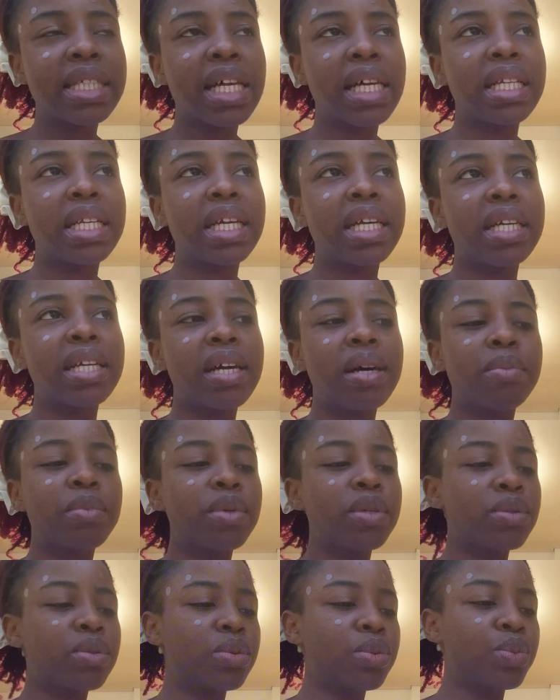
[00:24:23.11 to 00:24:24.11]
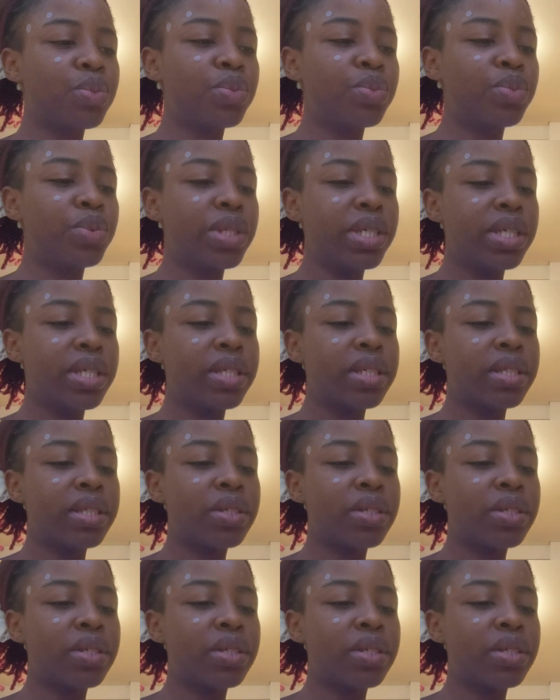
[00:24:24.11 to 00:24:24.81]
and then I'm going to read